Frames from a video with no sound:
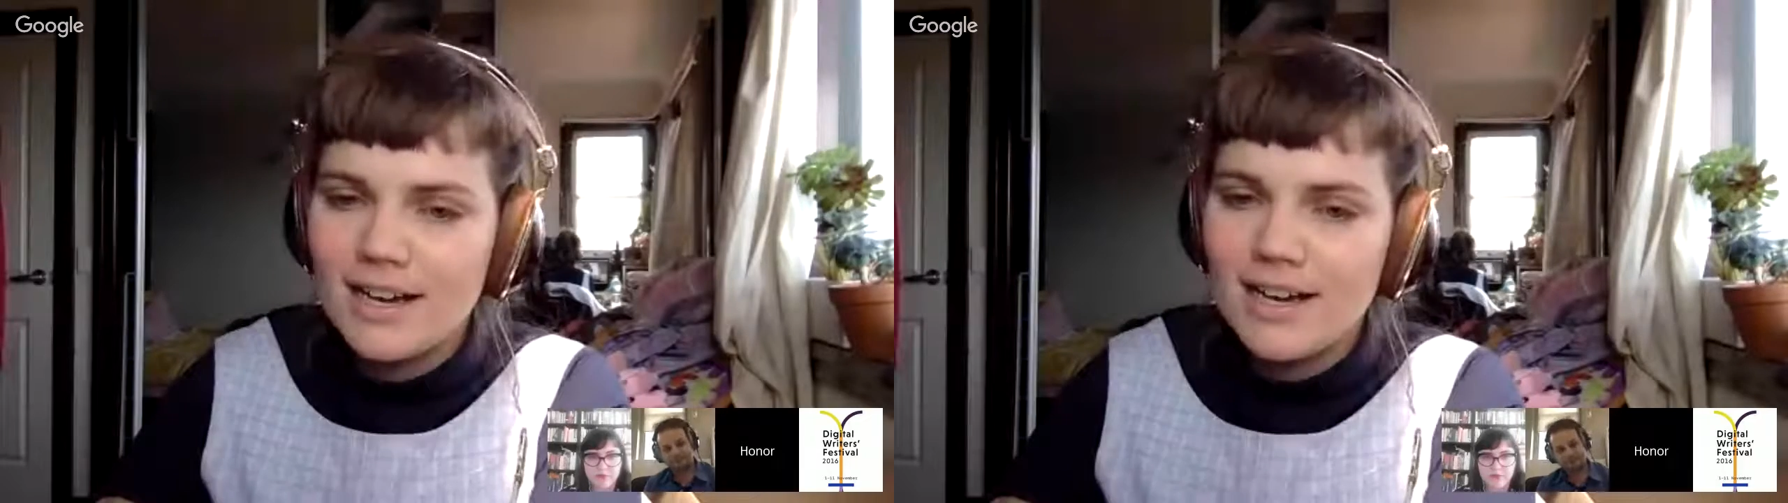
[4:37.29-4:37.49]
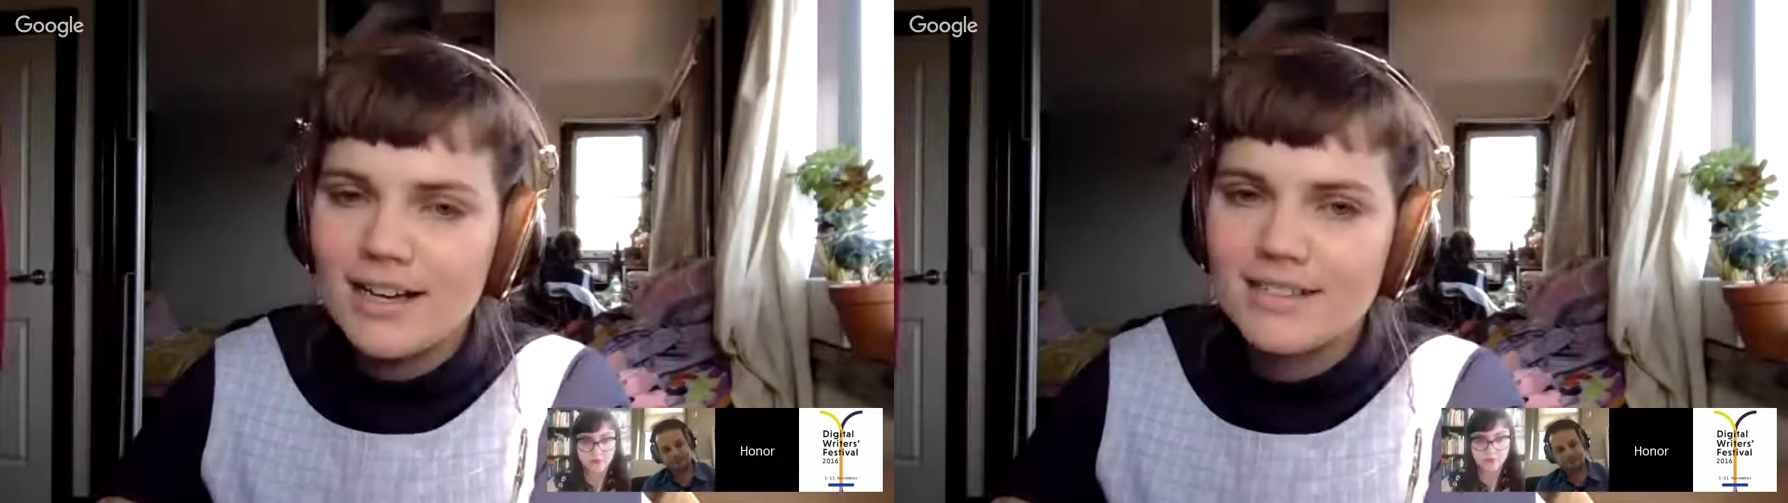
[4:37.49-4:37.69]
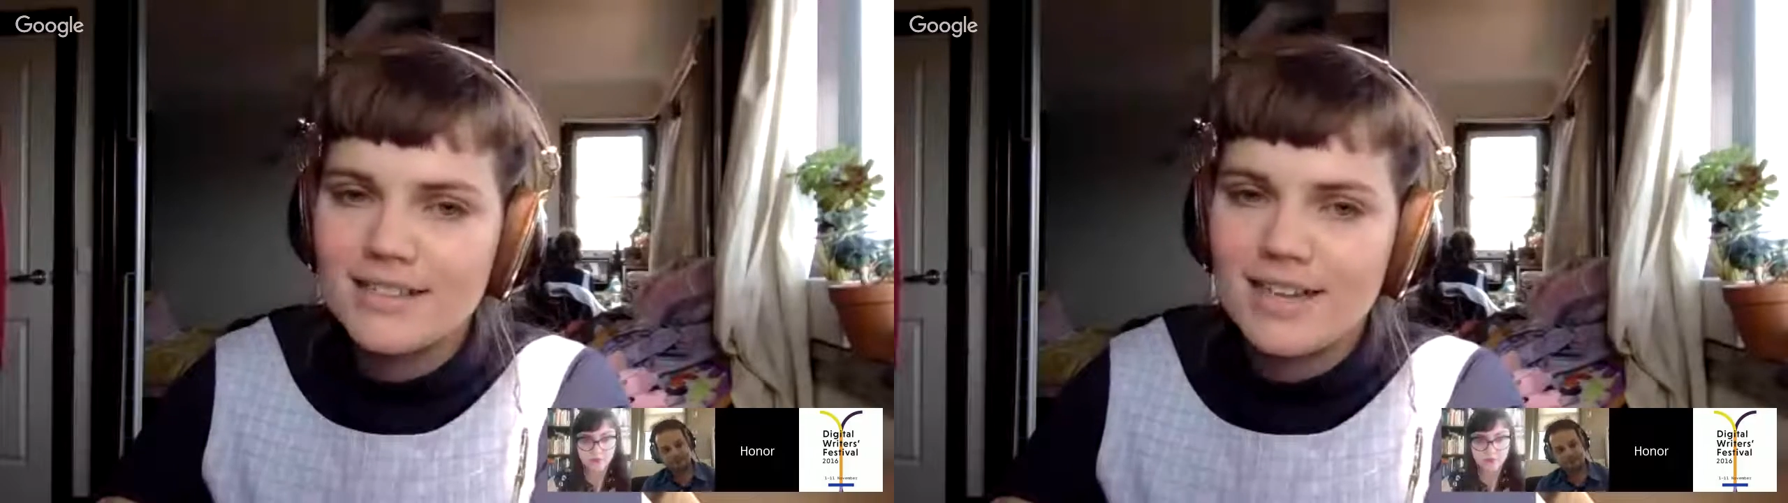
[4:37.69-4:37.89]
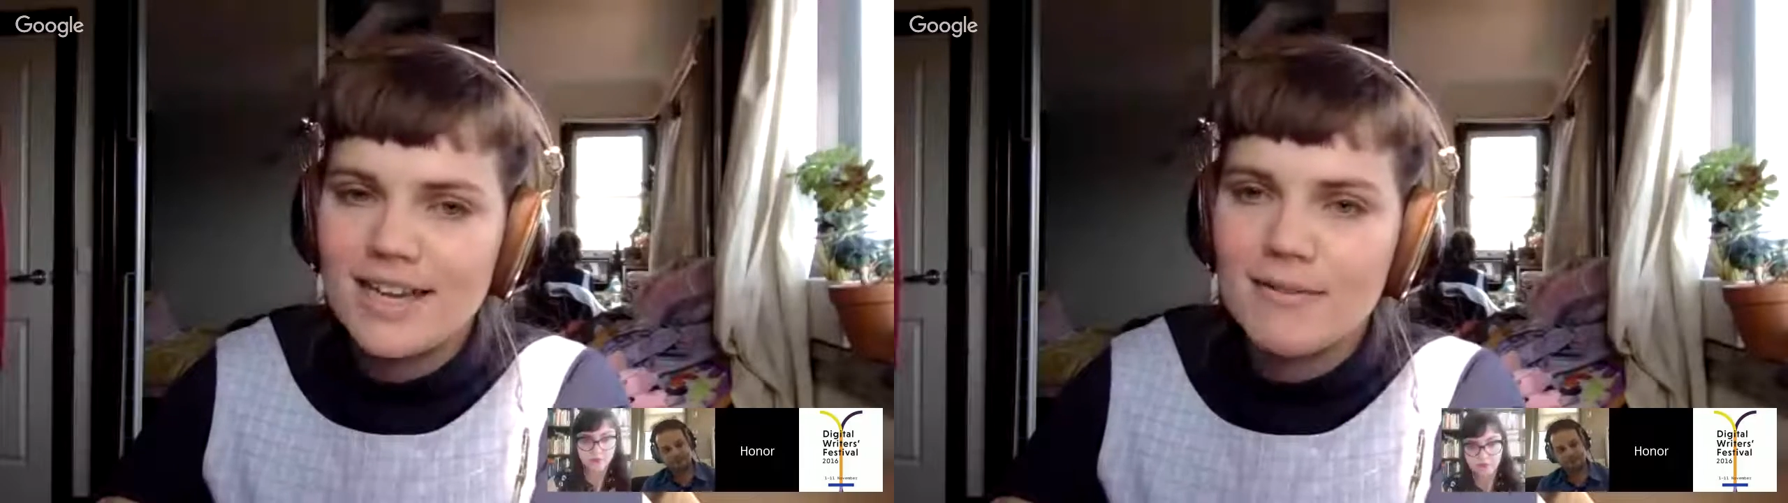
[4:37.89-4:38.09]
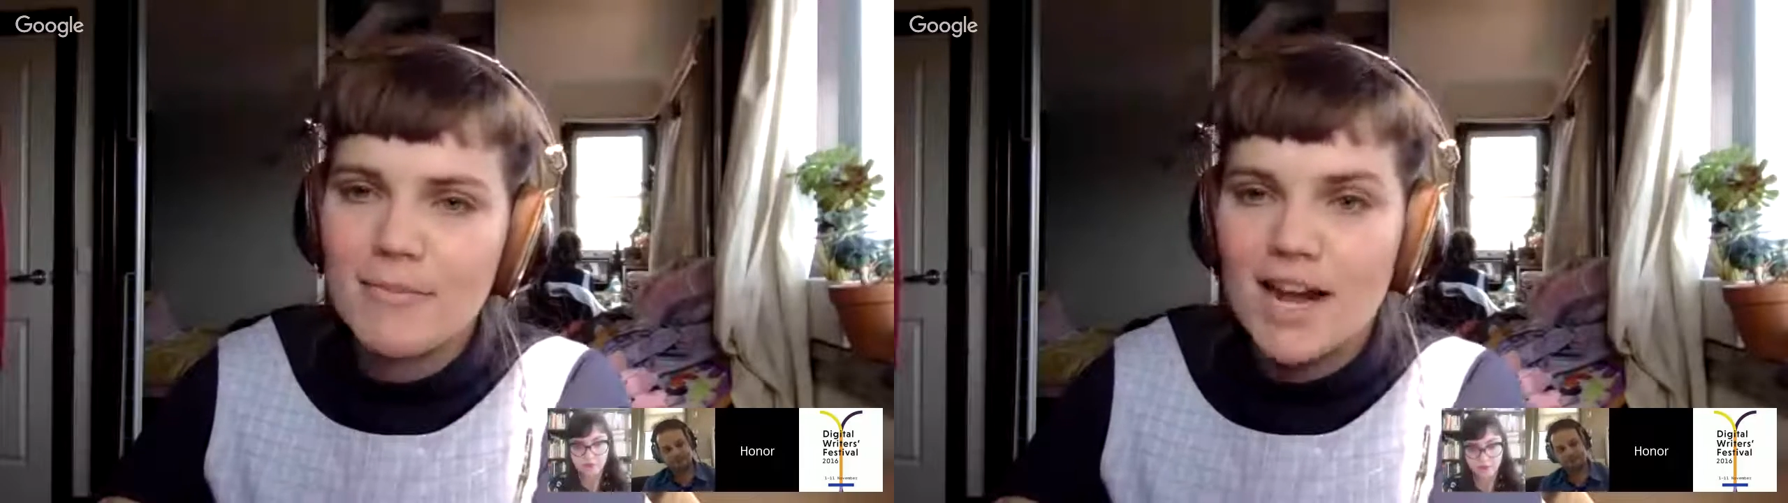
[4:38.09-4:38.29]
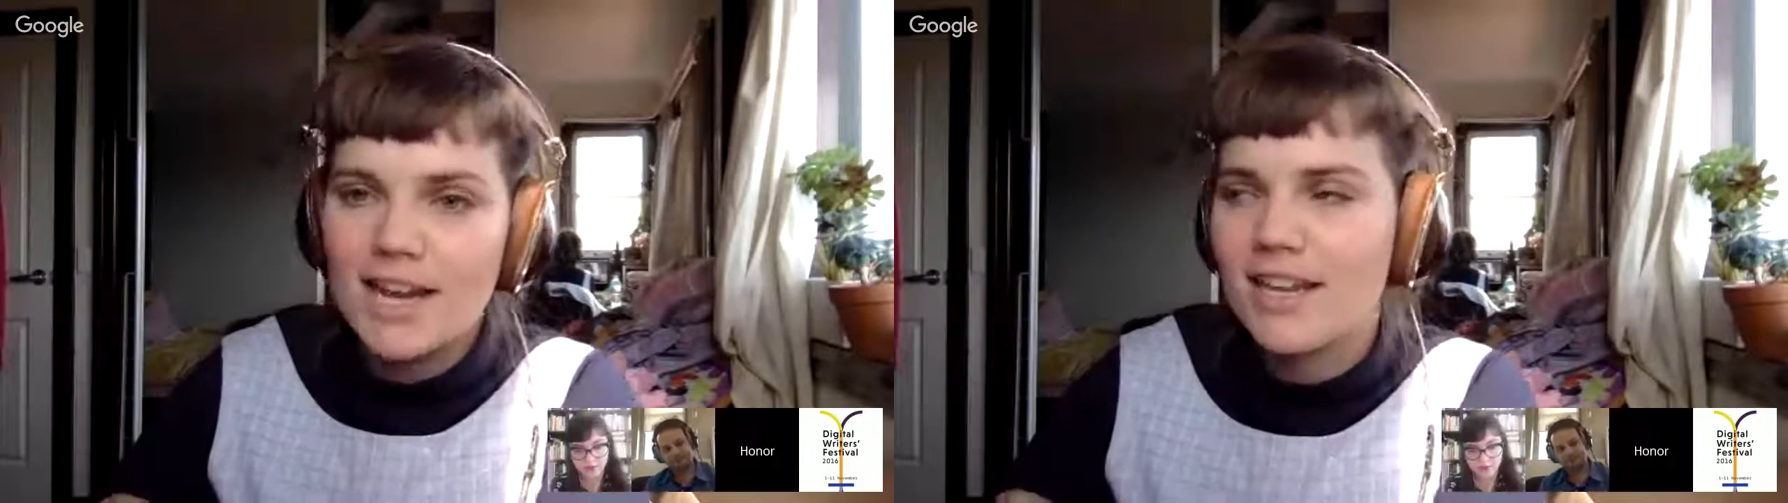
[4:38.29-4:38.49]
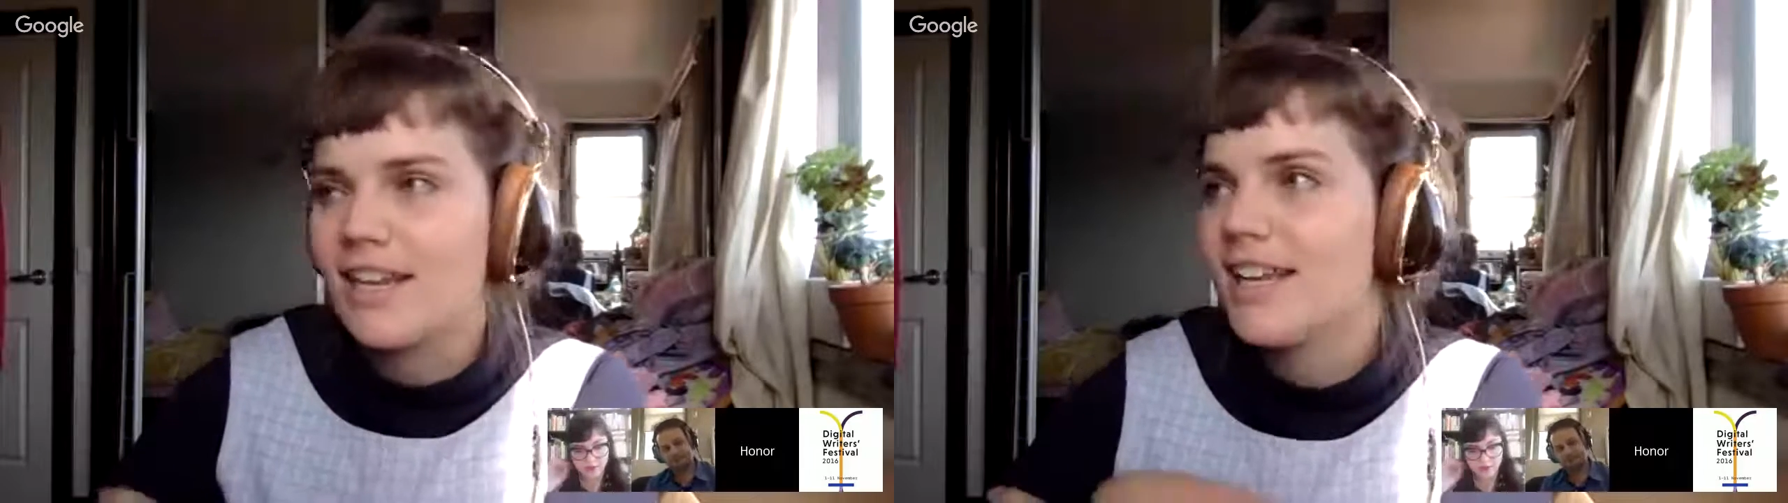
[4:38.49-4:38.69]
art and money